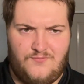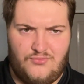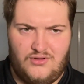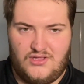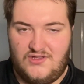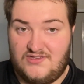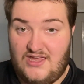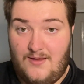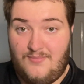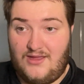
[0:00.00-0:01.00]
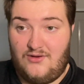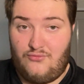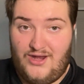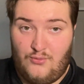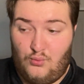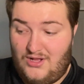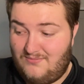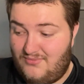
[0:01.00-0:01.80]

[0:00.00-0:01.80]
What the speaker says: Broncos game back in round 1.